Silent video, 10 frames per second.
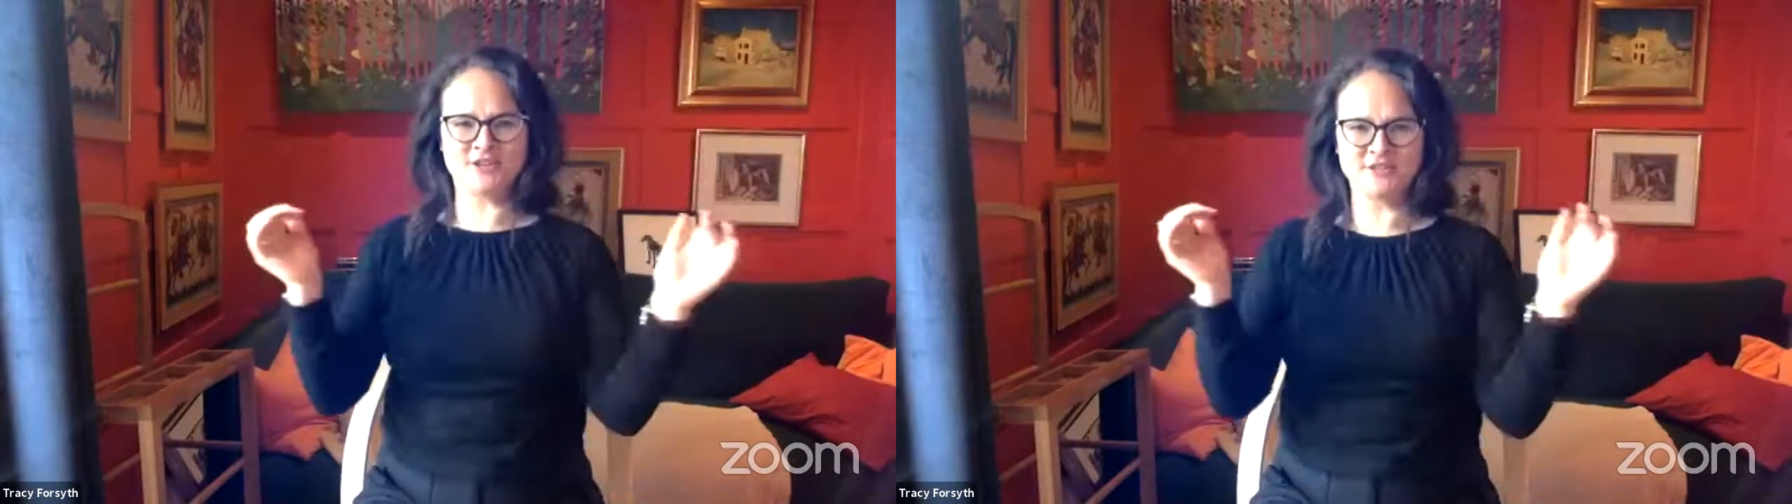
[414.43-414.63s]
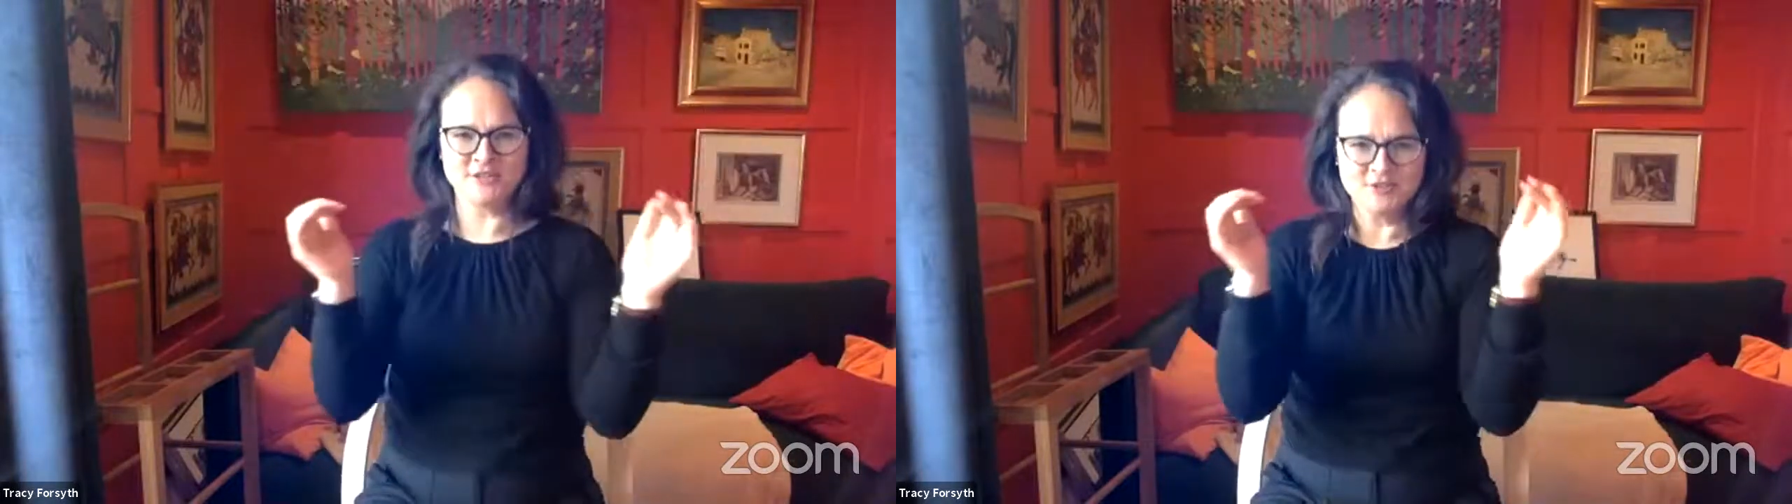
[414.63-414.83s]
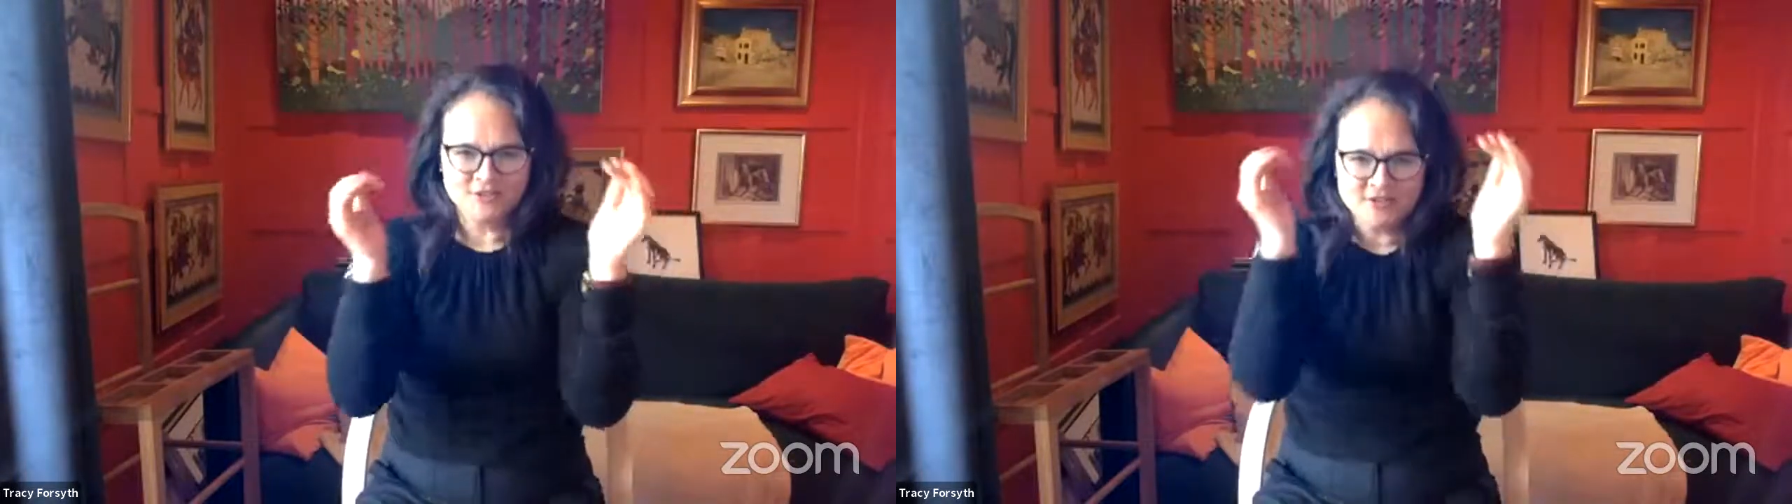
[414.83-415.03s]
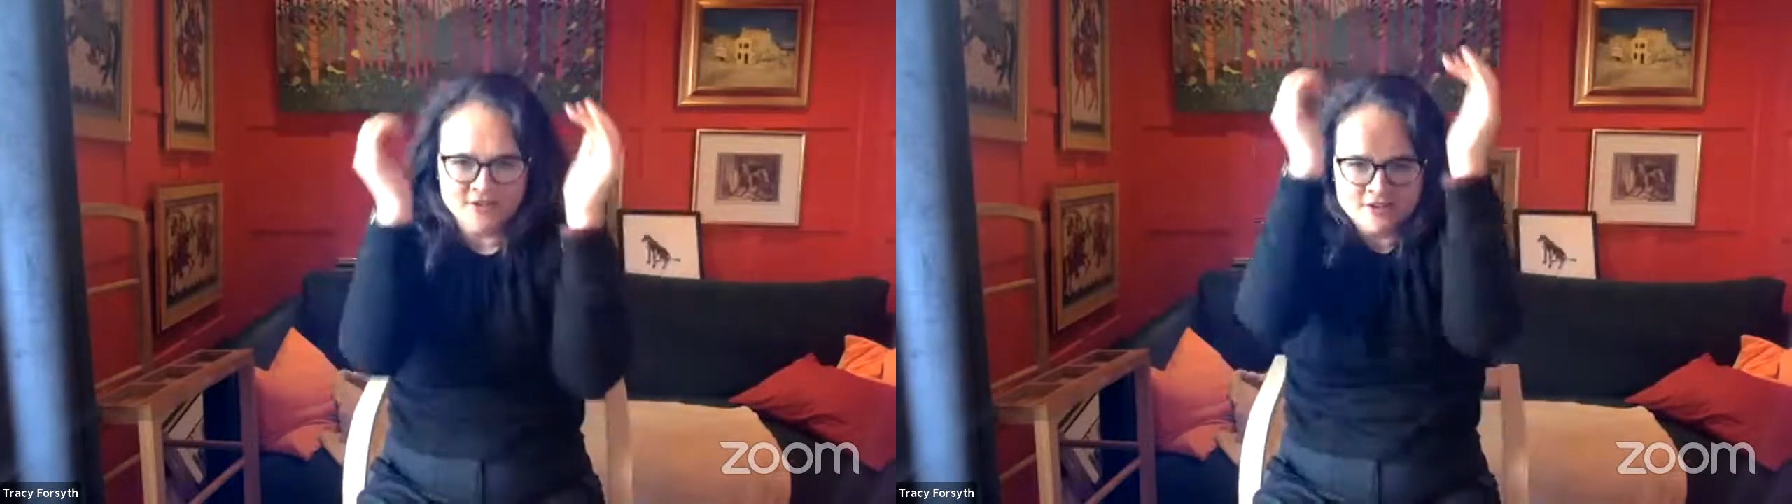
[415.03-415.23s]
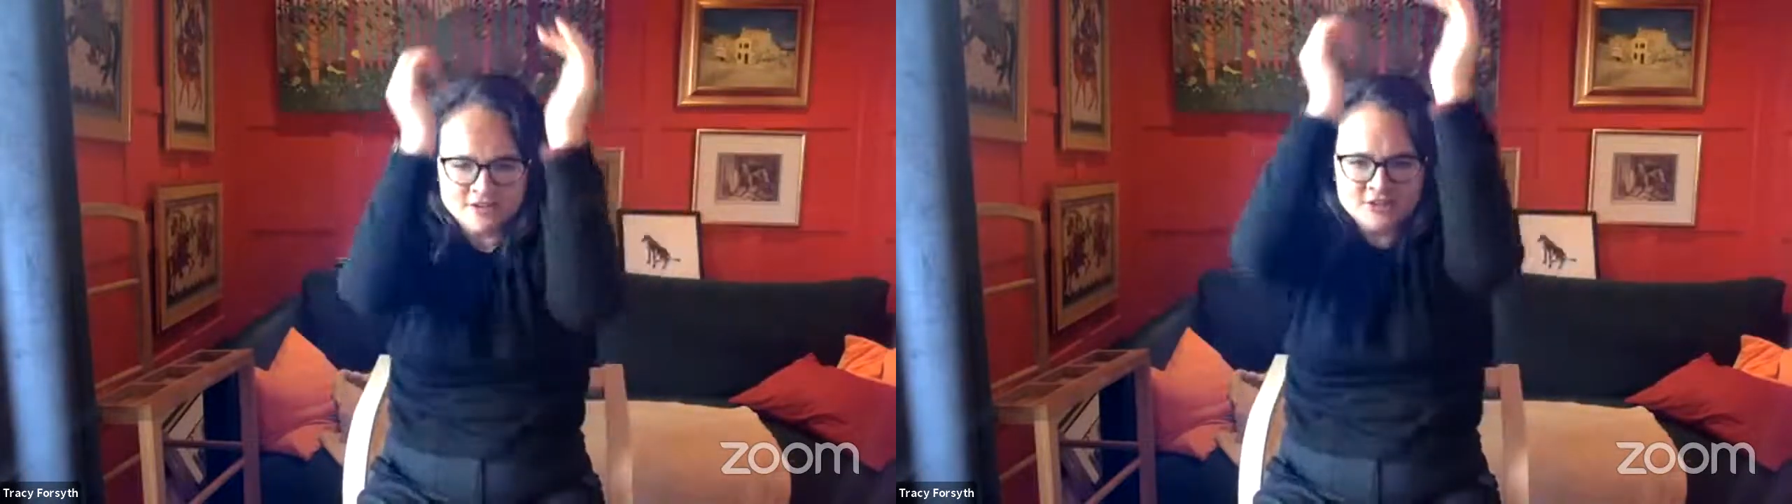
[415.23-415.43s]
So
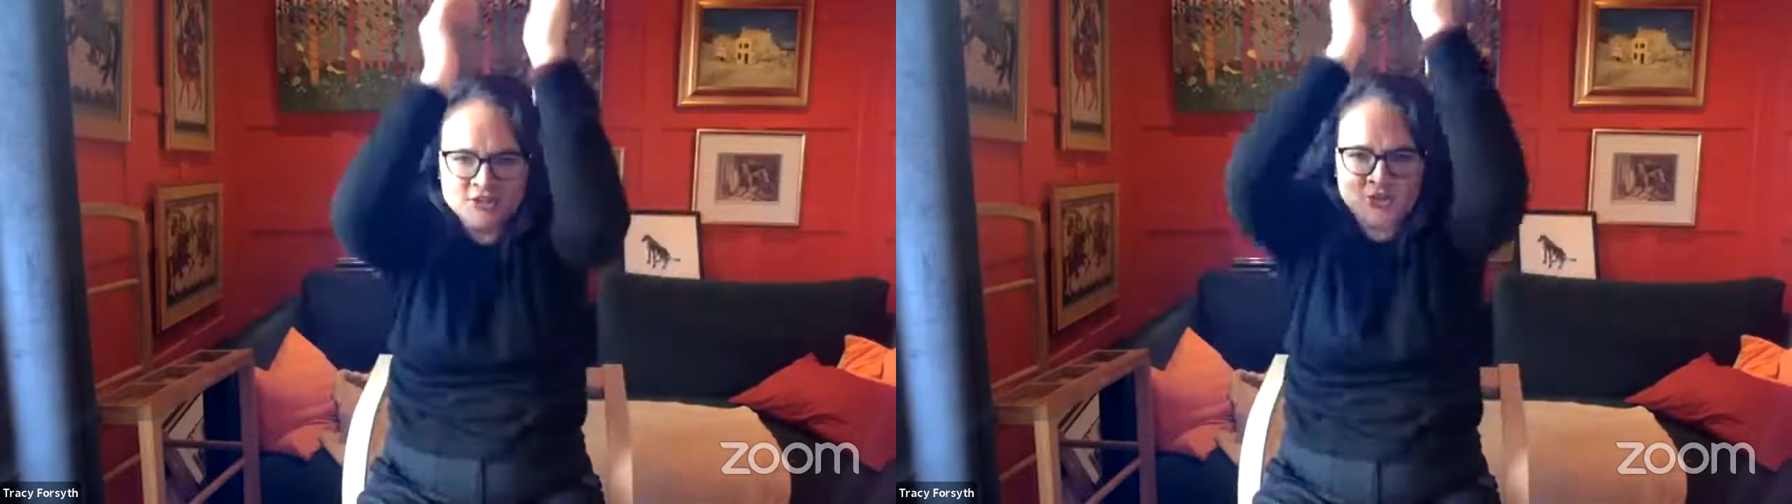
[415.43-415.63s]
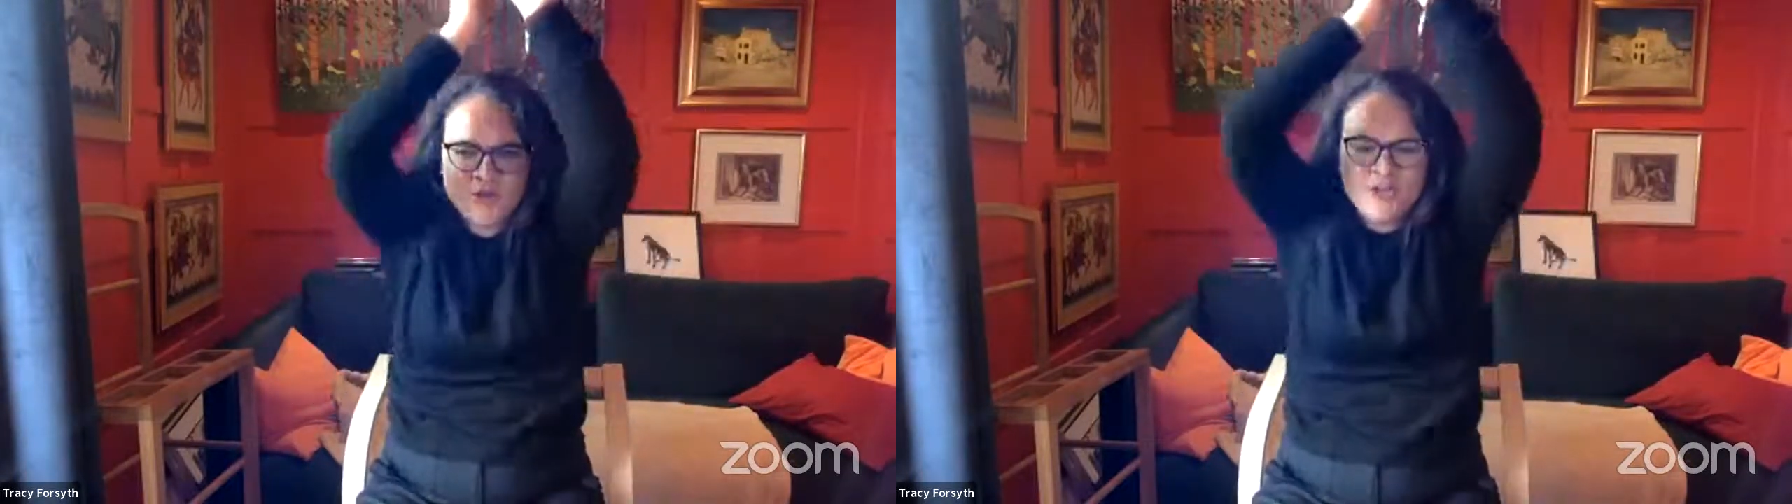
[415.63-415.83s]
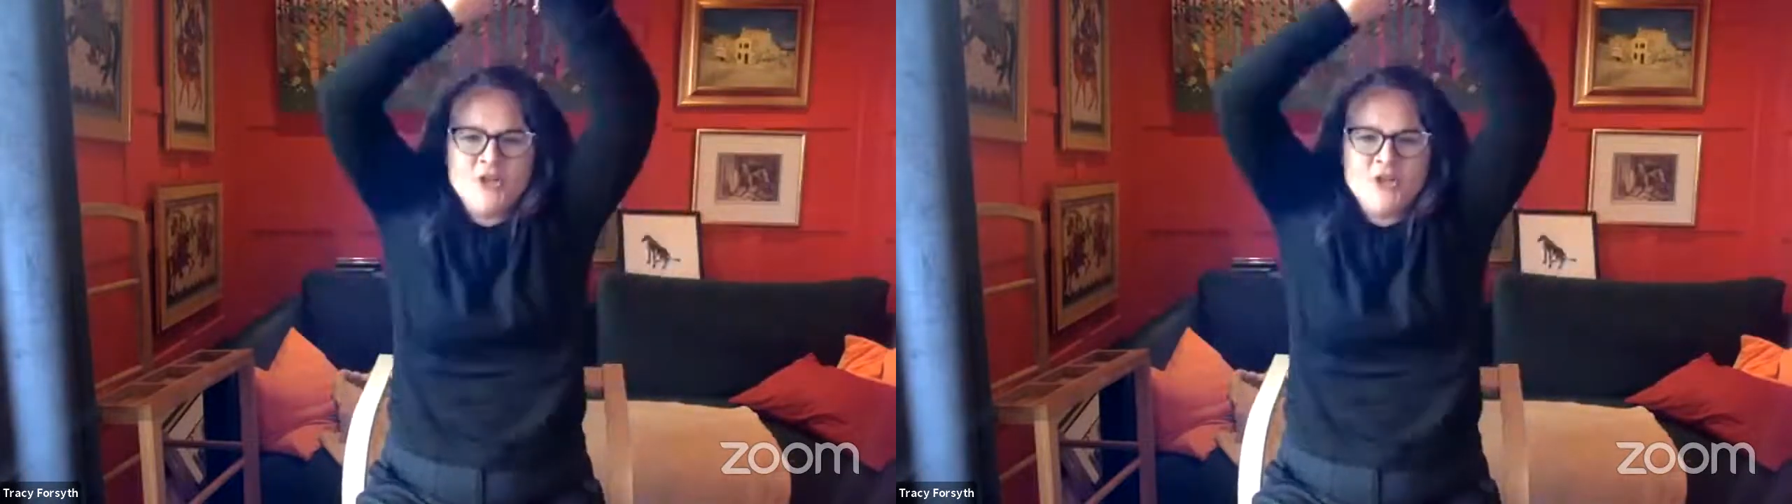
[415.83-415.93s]
start to